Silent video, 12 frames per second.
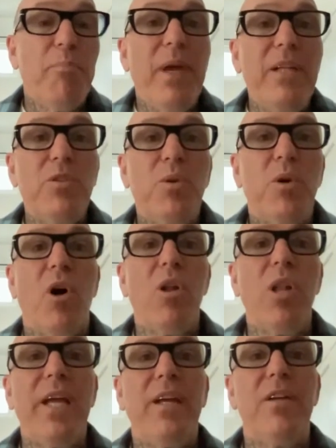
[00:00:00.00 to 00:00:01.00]
mentor,
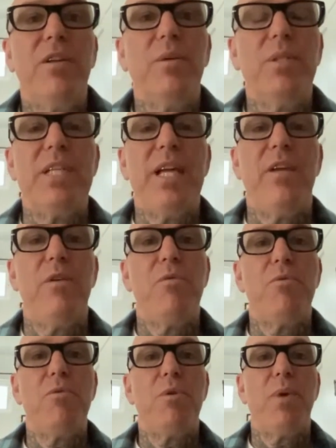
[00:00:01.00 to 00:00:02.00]
all I can do is take
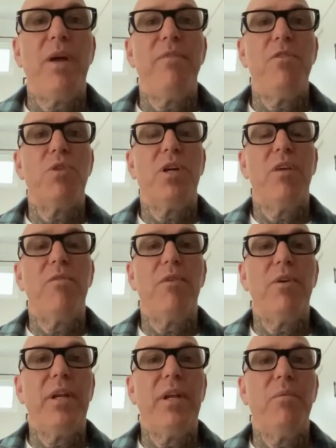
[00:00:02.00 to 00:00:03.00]
you through the Refuge
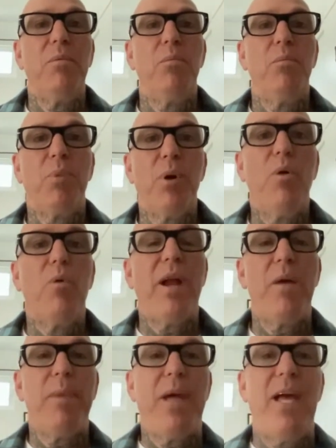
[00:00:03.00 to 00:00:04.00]
Recovery
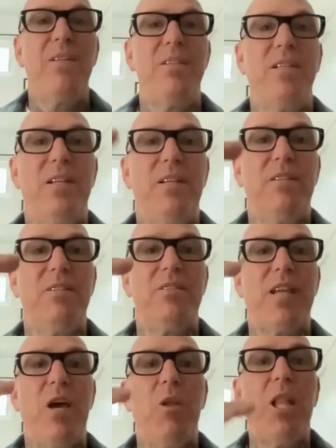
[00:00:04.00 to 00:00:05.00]
program as it
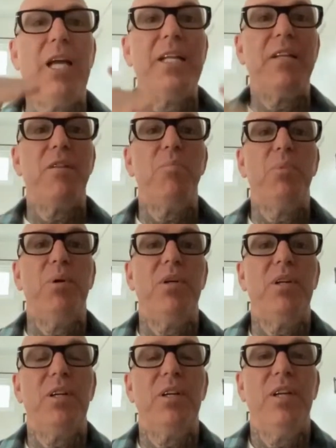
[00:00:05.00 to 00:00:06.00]
is outlined in the
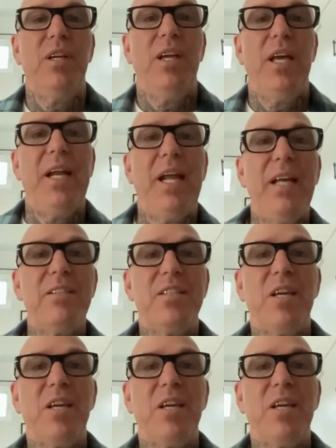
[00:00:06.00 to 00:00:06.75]
book. And as